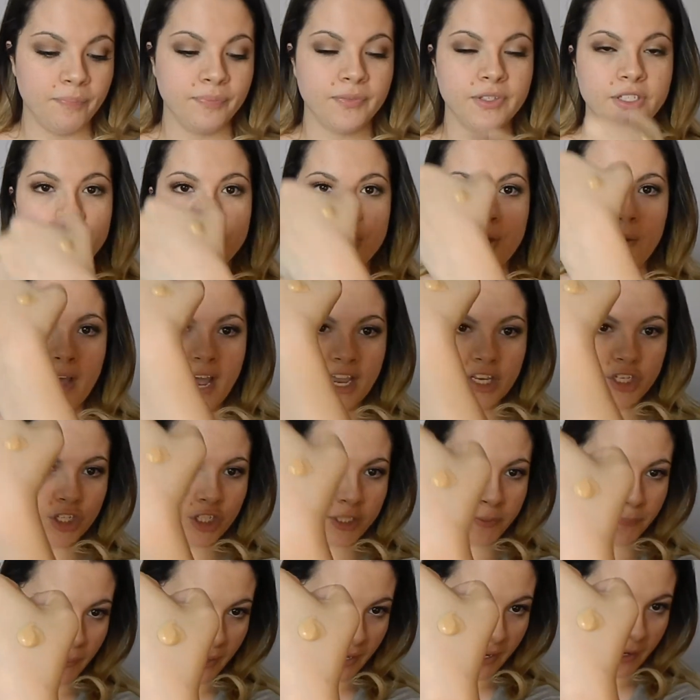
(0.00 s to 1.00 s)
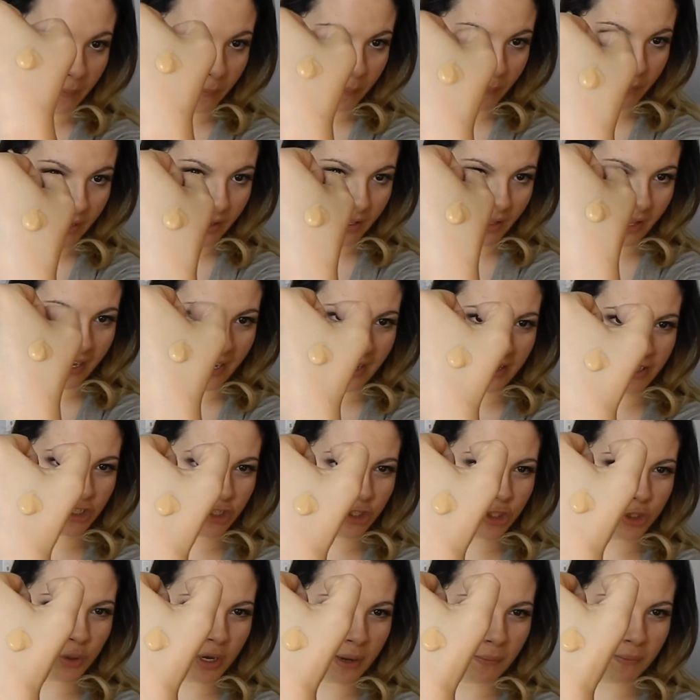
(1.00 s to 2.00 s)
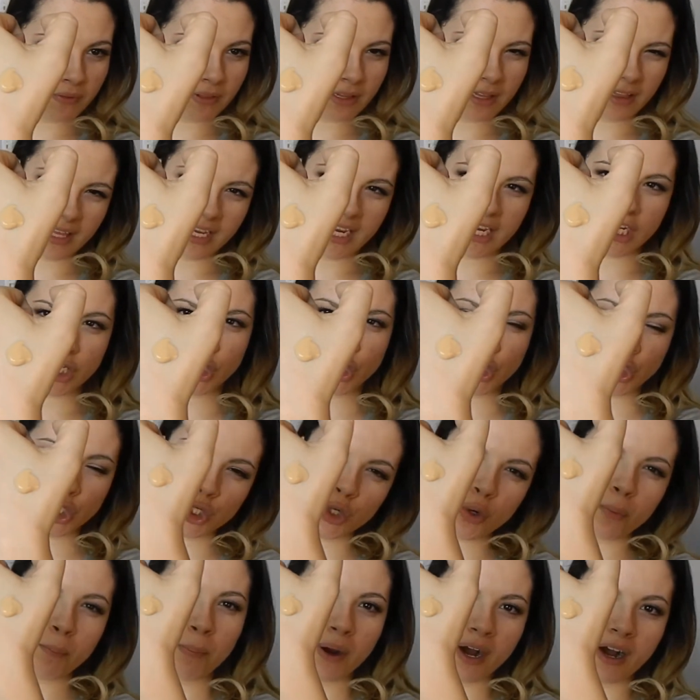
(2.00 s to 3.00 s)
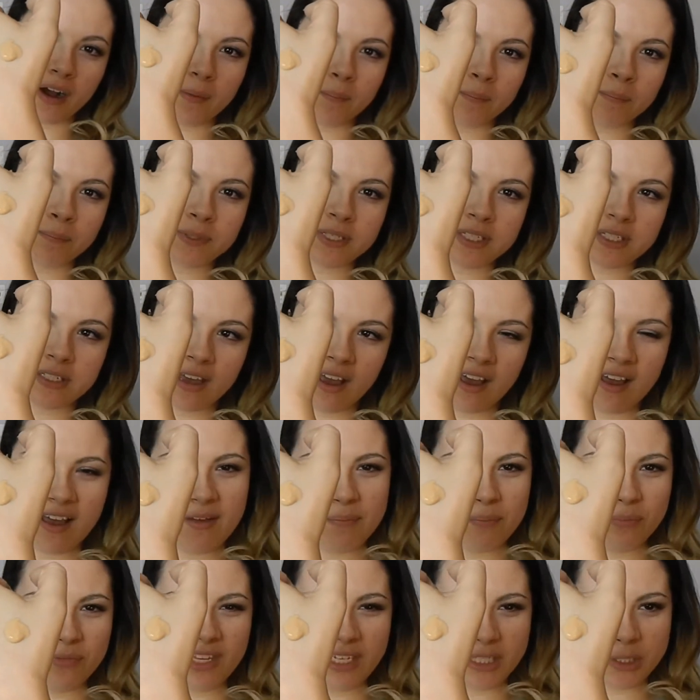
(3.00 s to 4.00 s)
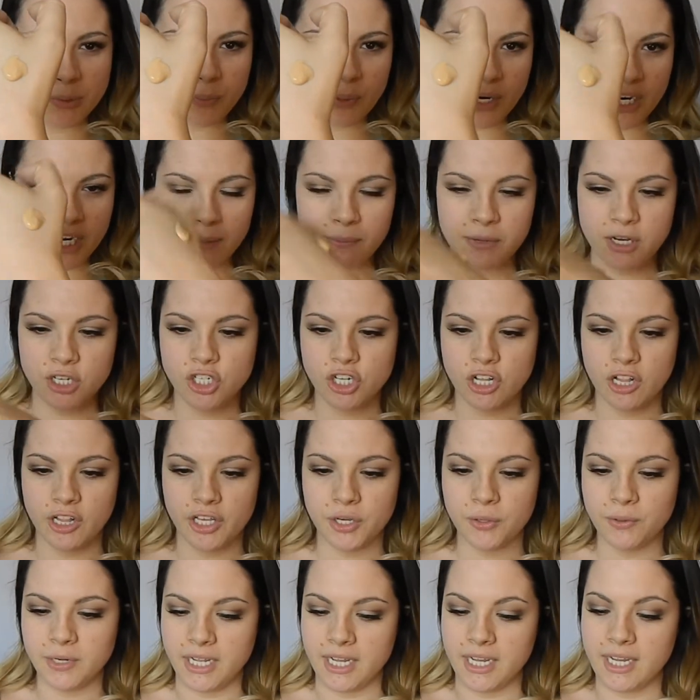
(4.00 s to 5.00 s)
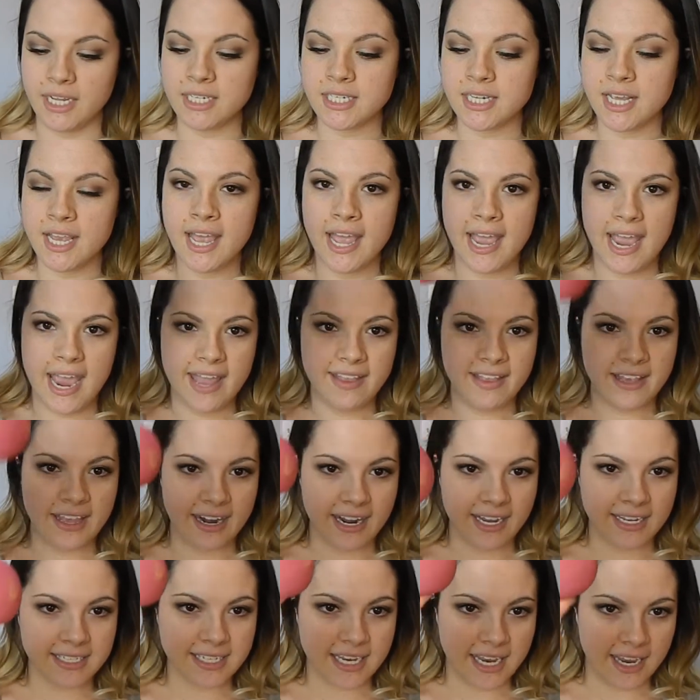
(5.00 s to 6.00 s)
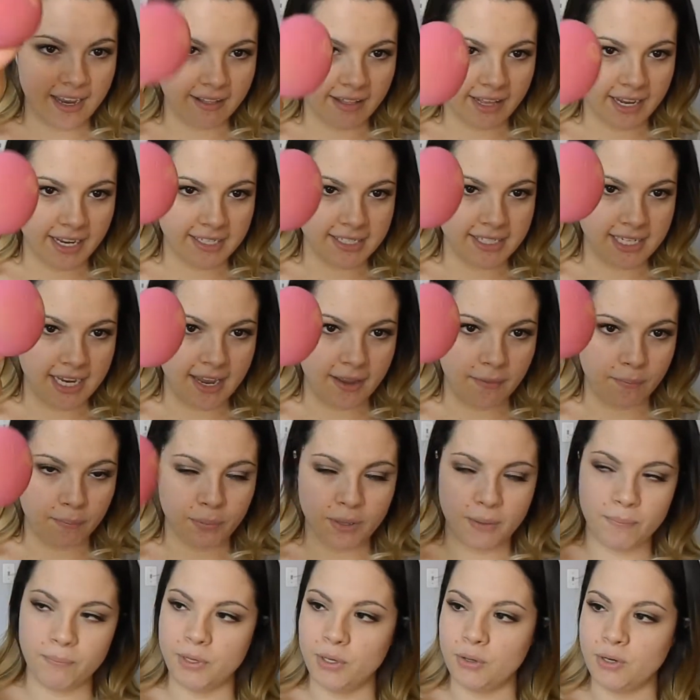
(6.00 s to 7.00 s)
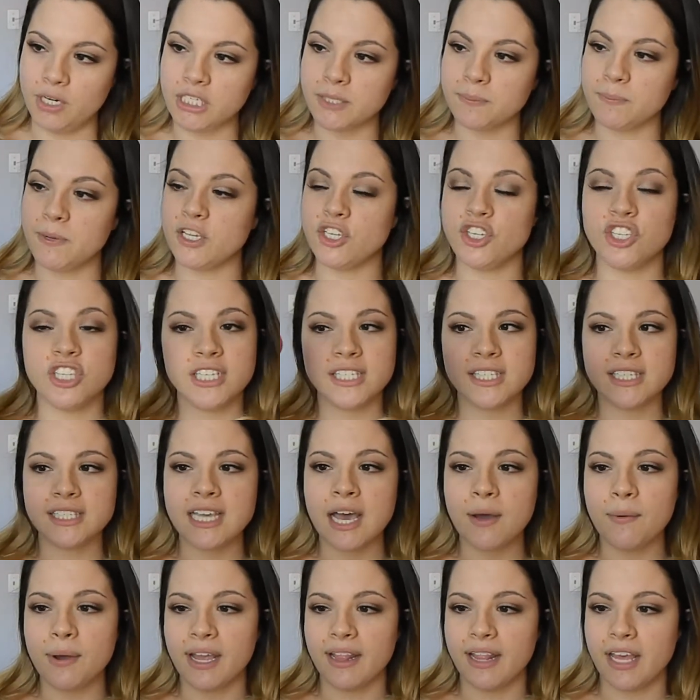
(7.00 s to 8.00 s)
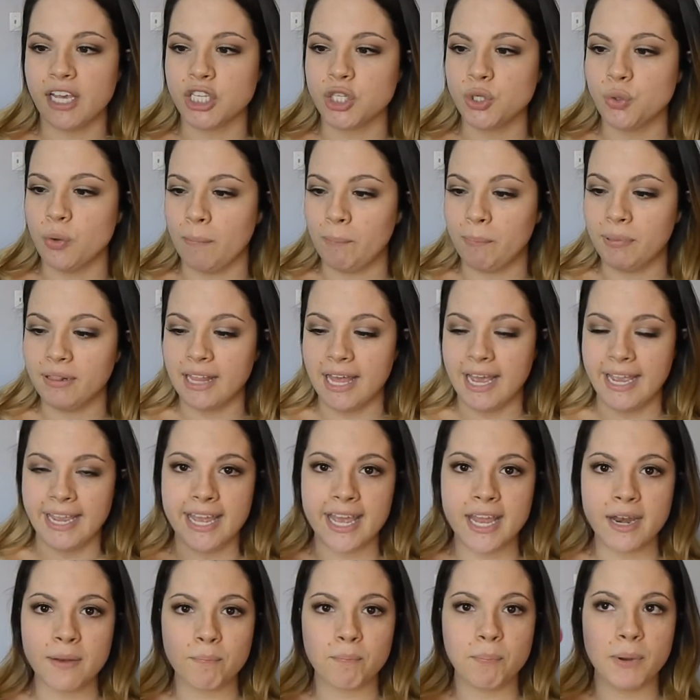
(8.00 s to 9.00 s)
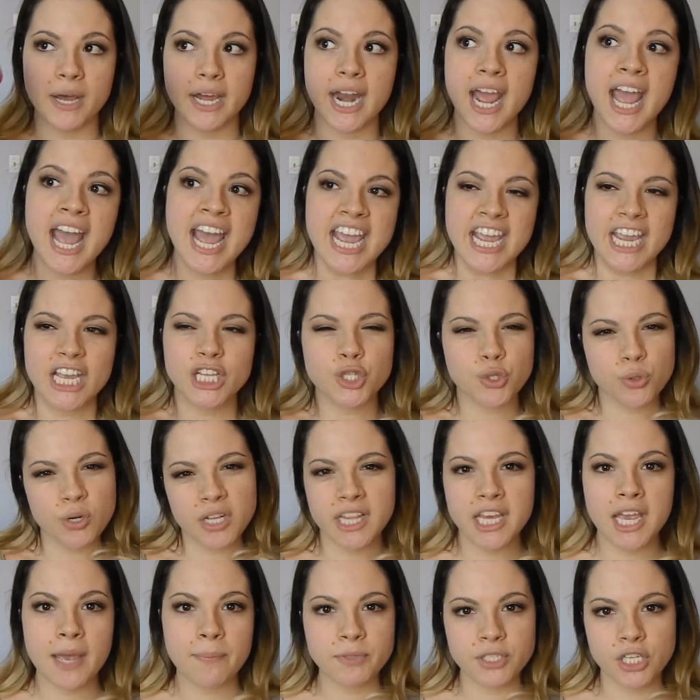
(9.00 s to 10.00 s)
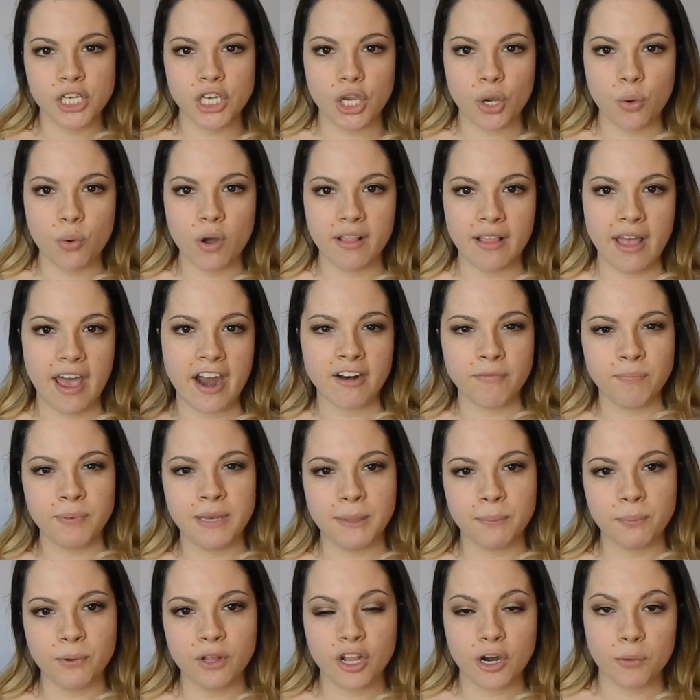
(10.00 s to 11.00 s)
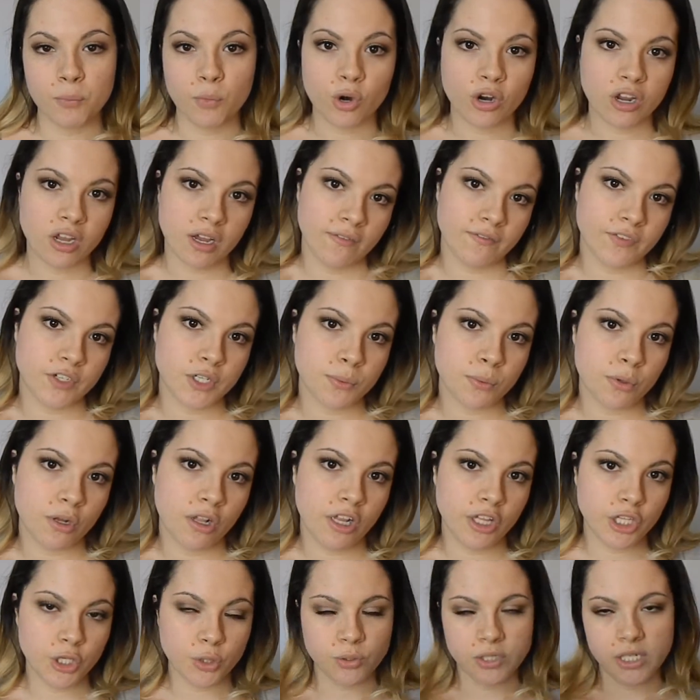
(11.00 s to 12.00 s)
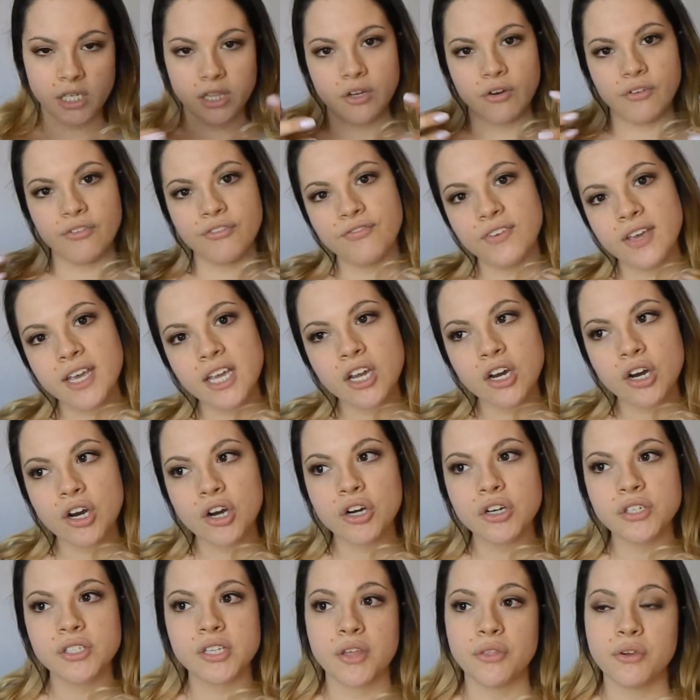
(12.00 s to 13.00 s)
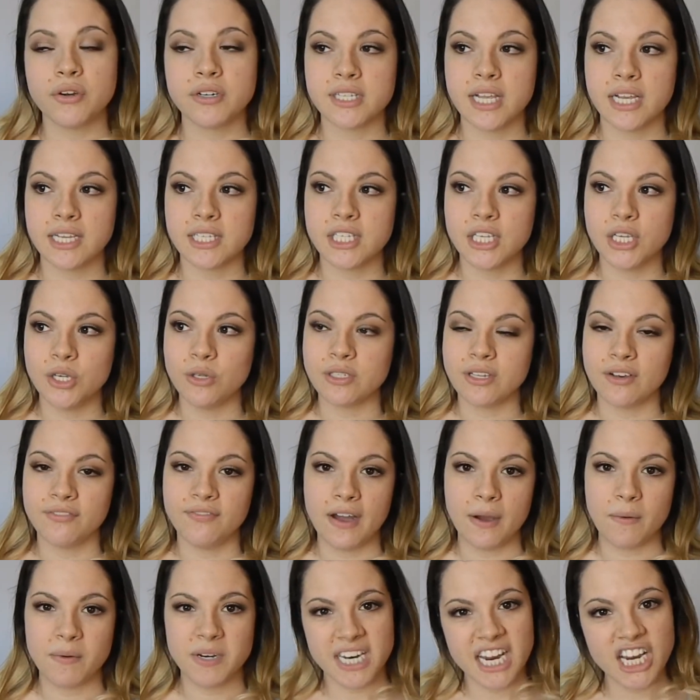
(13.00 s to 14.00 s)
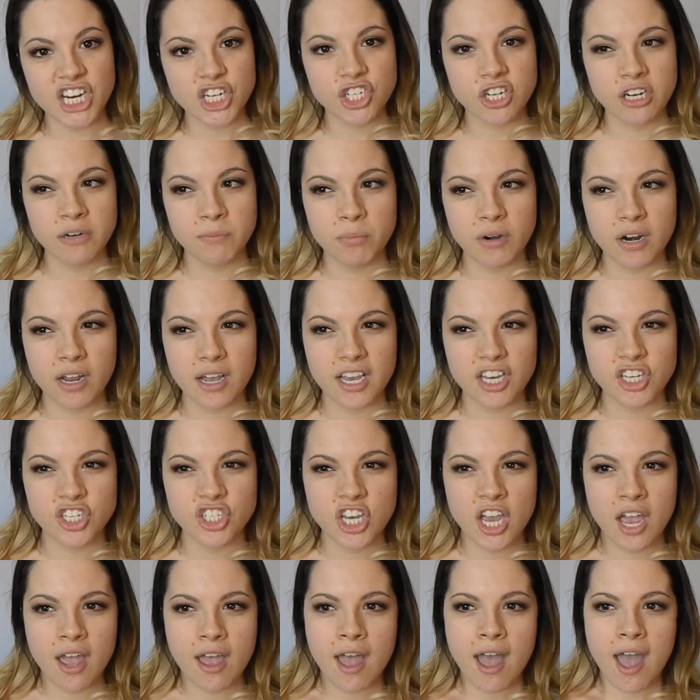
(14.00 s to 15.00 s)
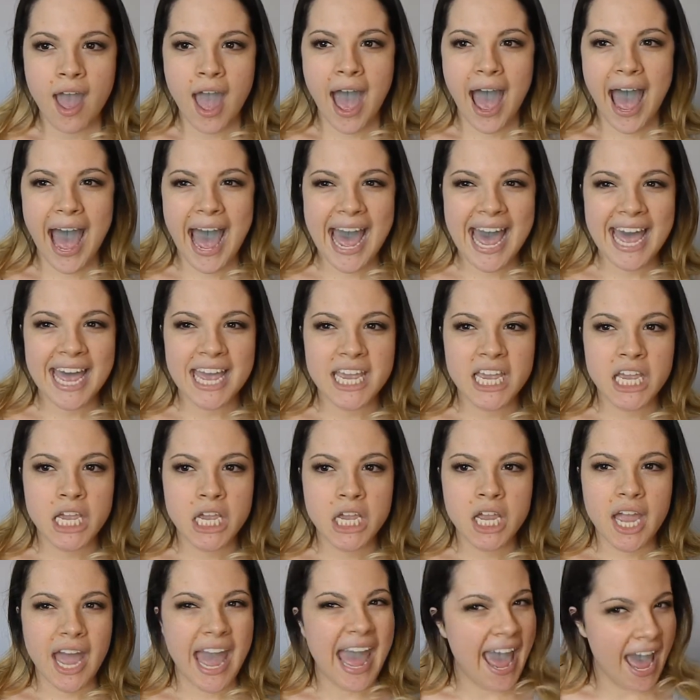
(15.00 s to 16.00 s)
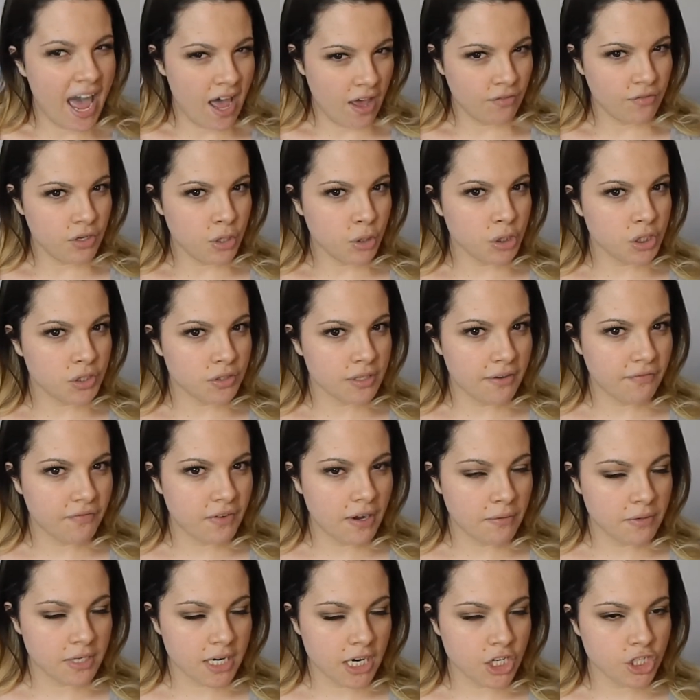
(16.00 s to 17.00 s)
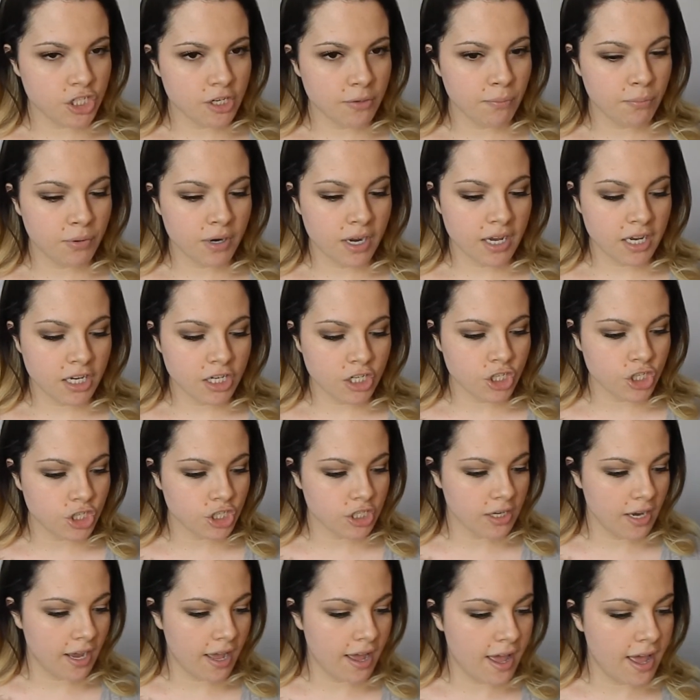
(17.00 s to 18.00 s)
So I just do like 2 pumps. That's pretty much all you need. And then I take like a damp beauty sponge. This is how I like to apply it, but it's really up to you. A lot of people are more comfortable using their fingers. Others like to use a foundation brush. I have used a foundation brush.